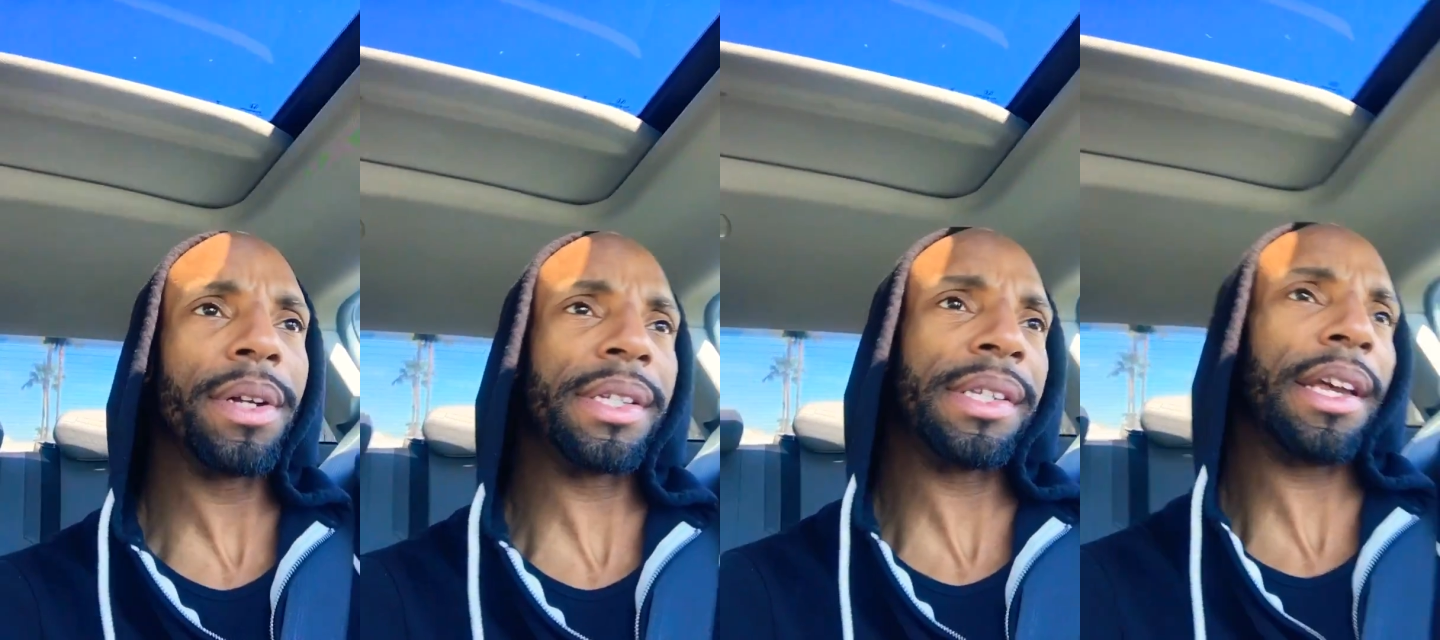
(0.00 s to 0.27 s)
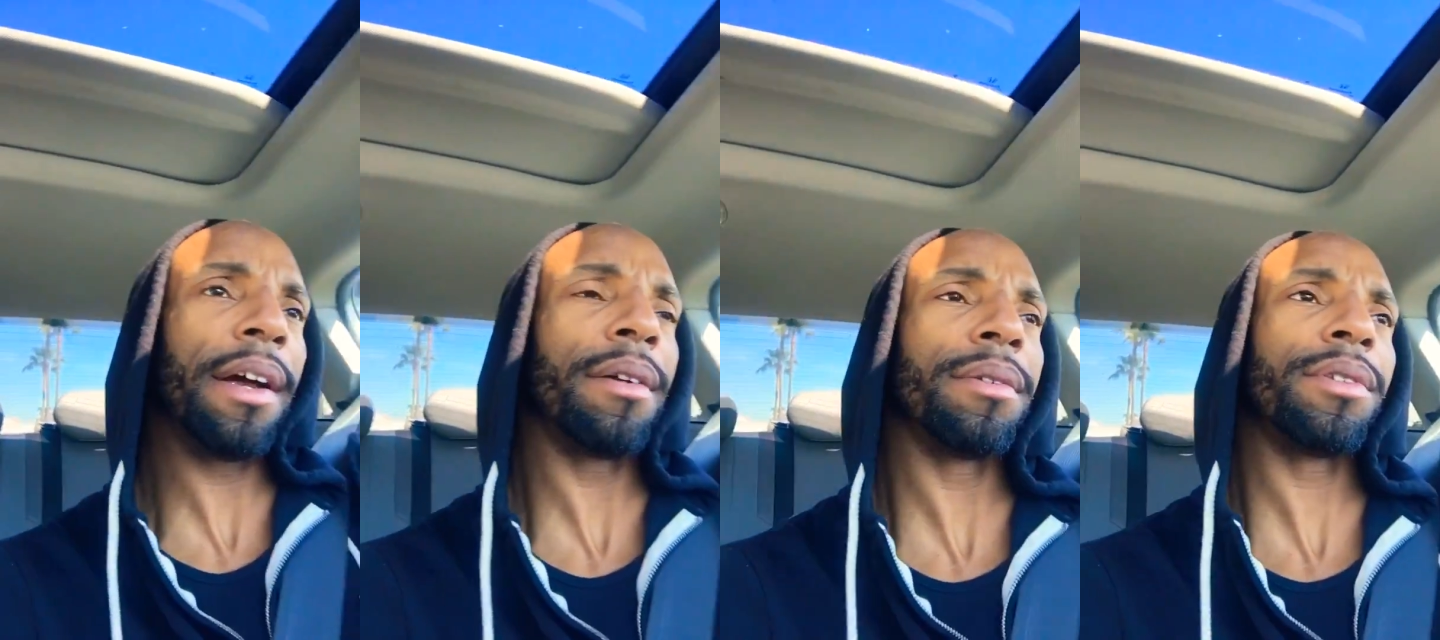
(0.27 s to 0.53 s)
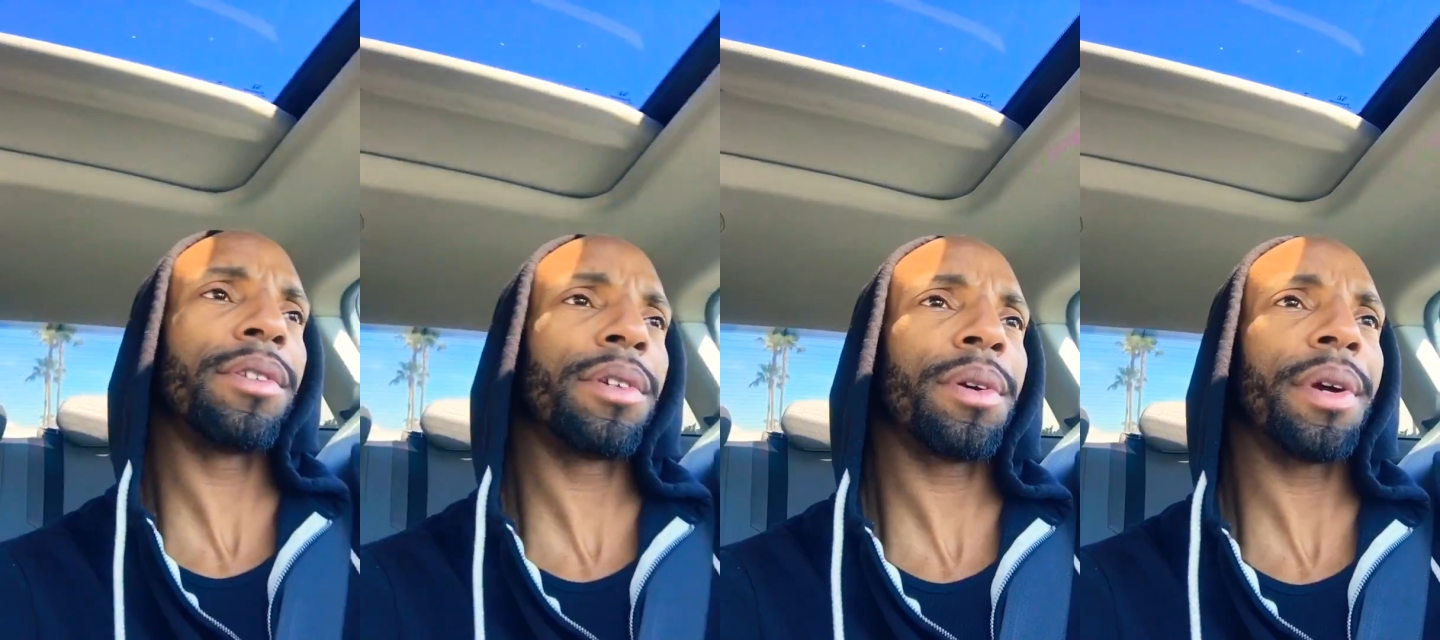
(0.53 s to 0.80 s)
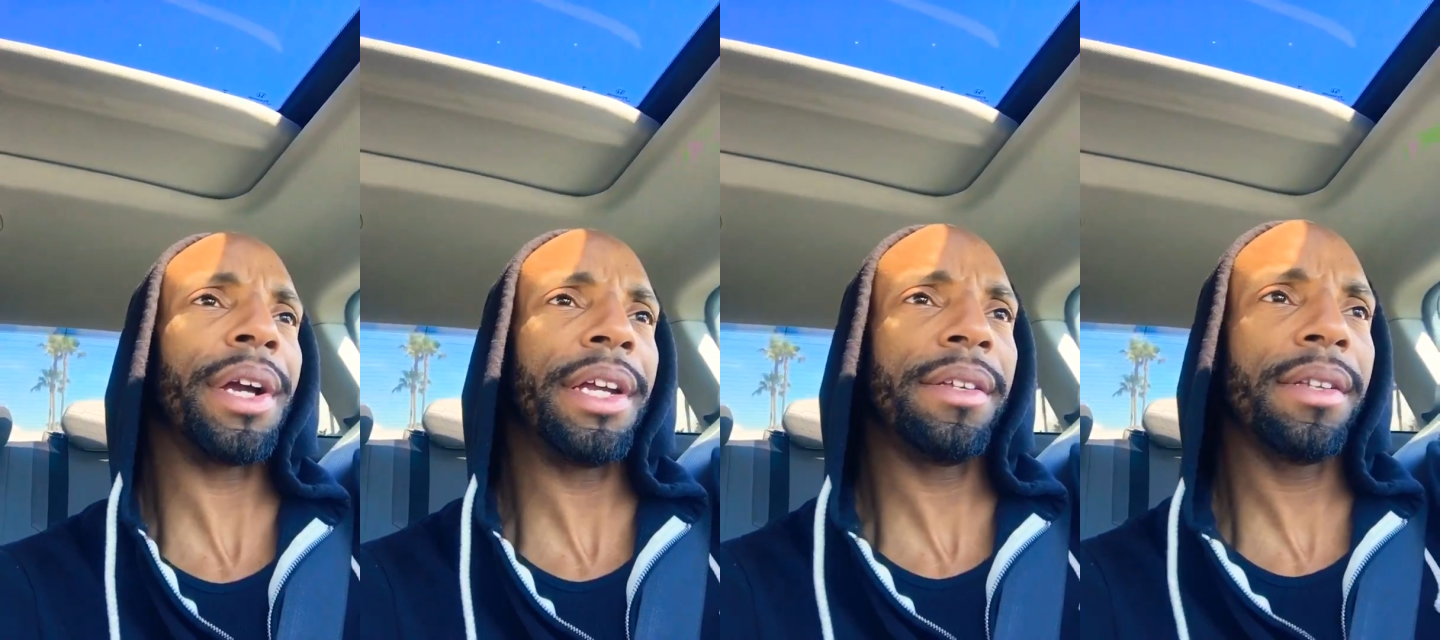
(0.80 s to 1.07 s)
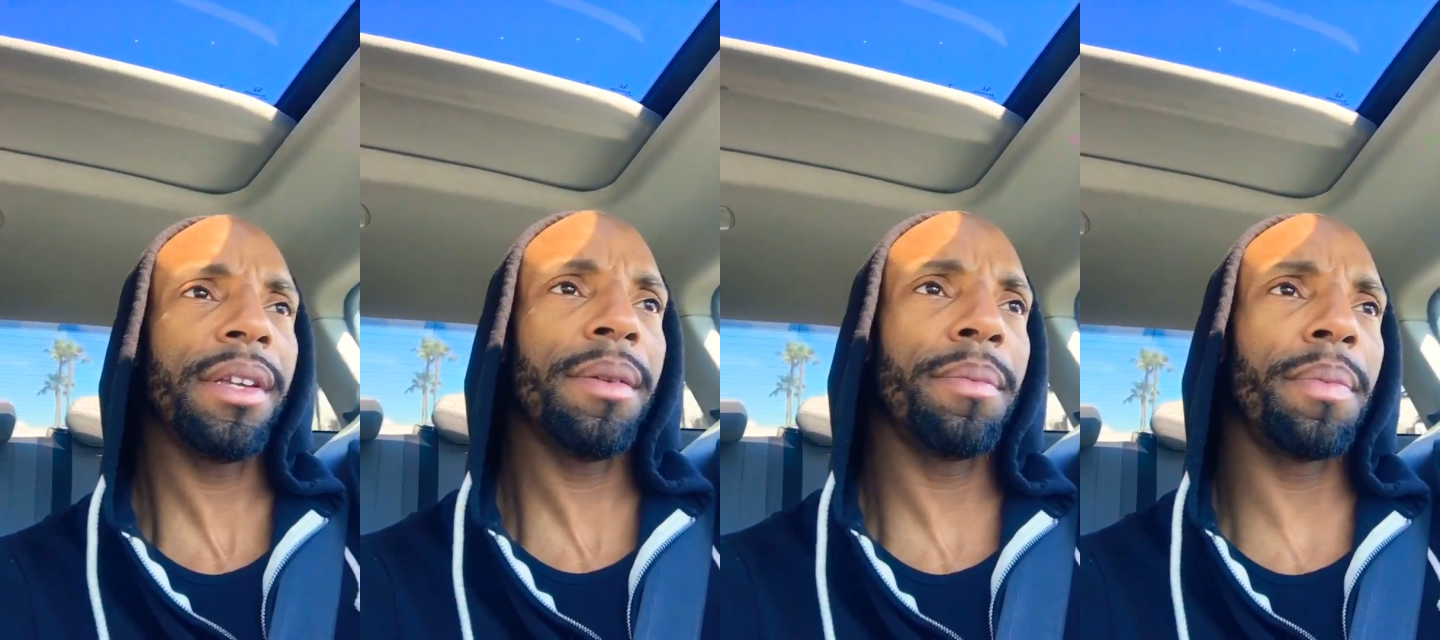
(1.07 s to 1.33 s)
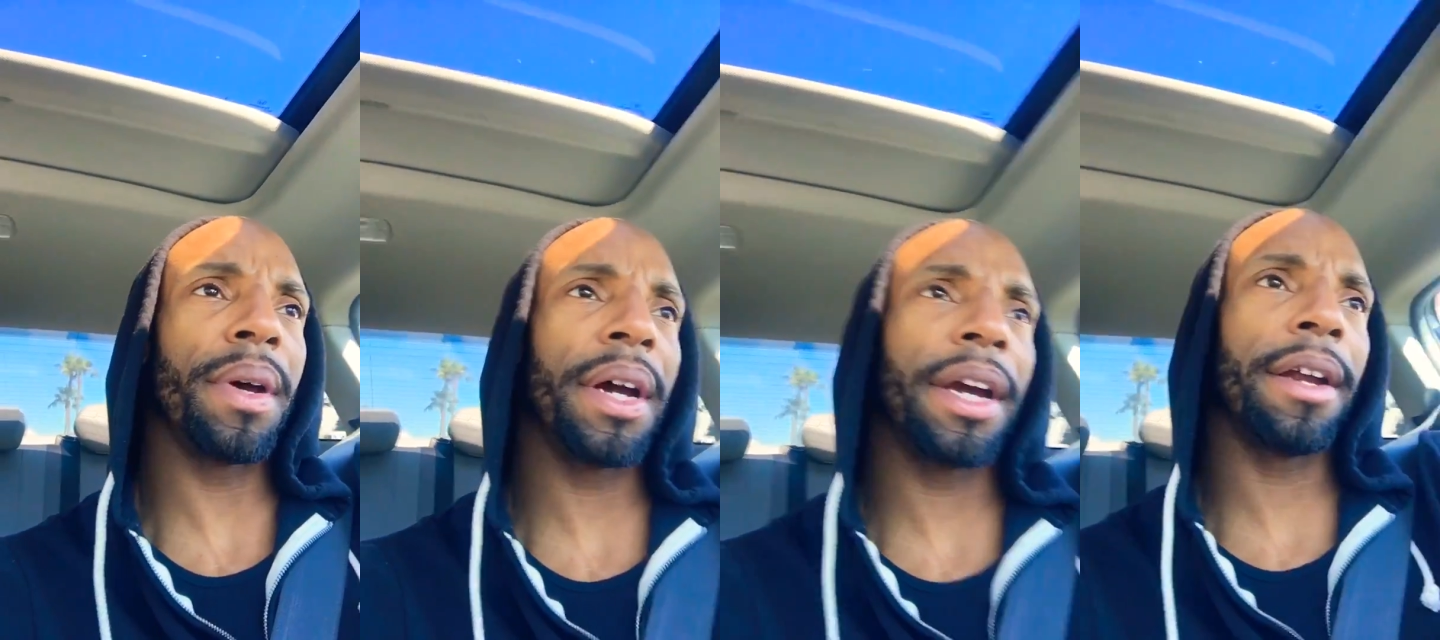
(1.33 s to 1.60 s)
it sounds crazy,
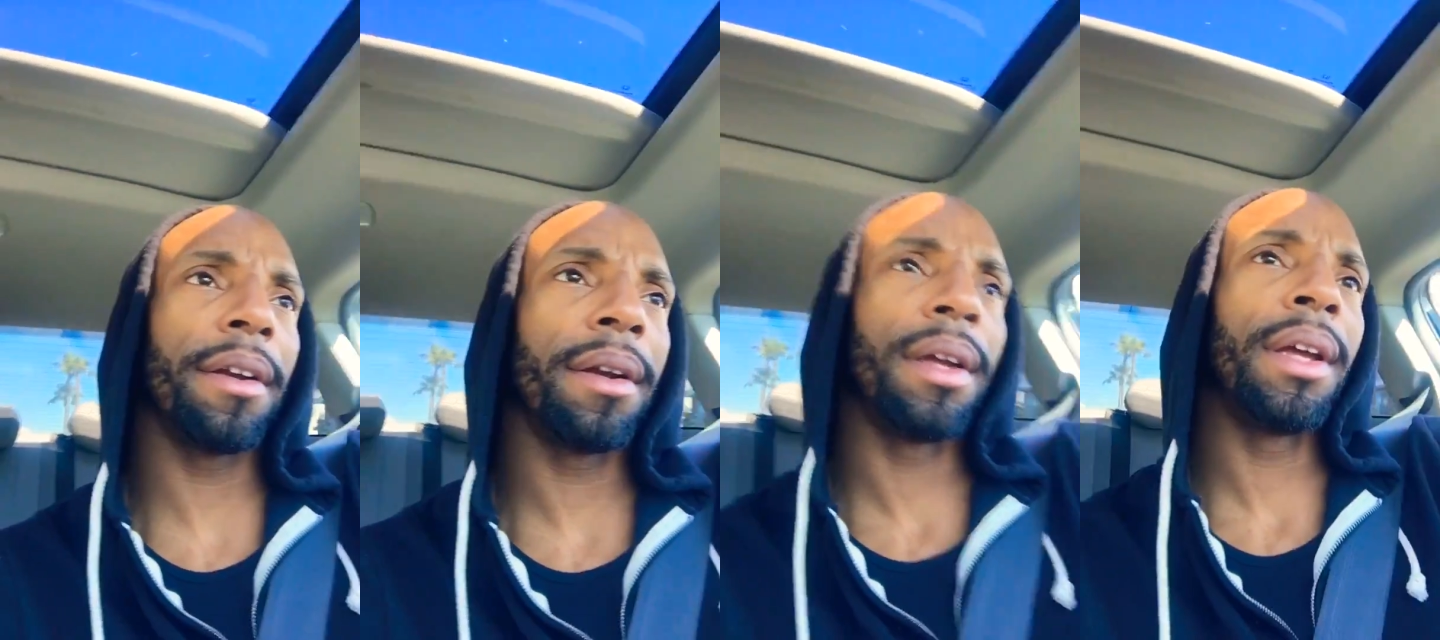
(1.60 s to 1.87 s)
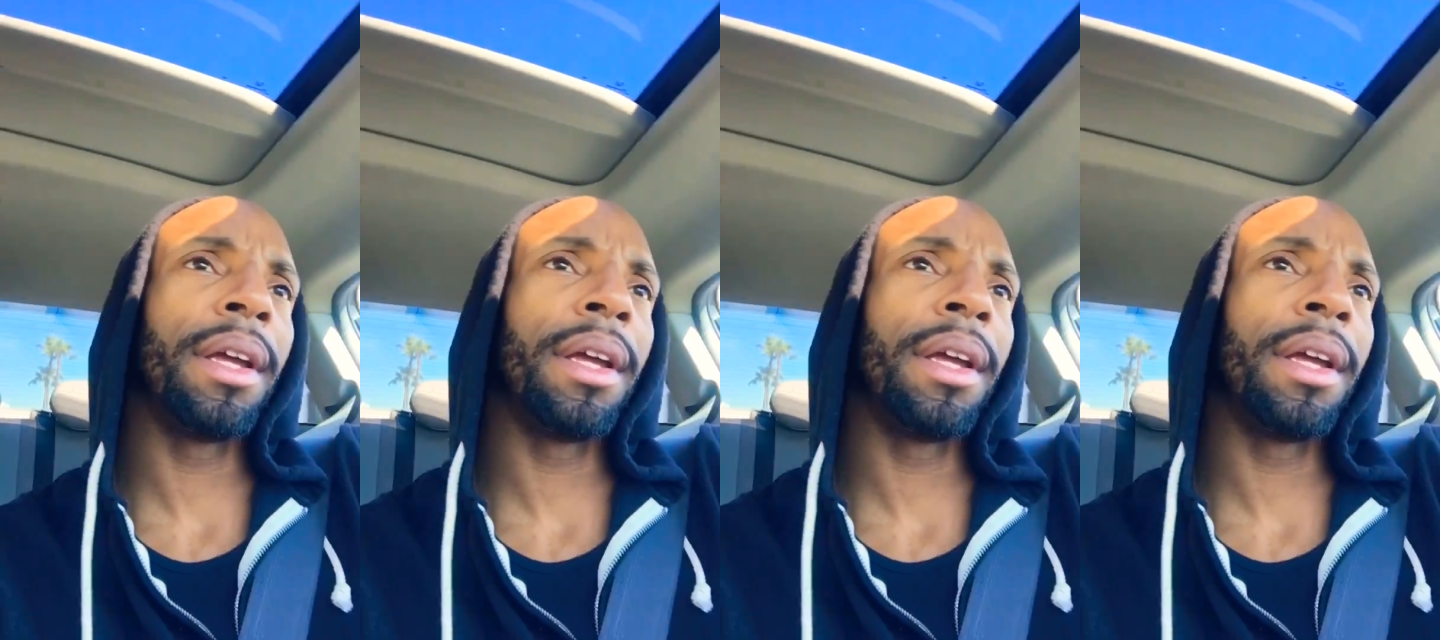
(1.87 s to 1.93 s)
but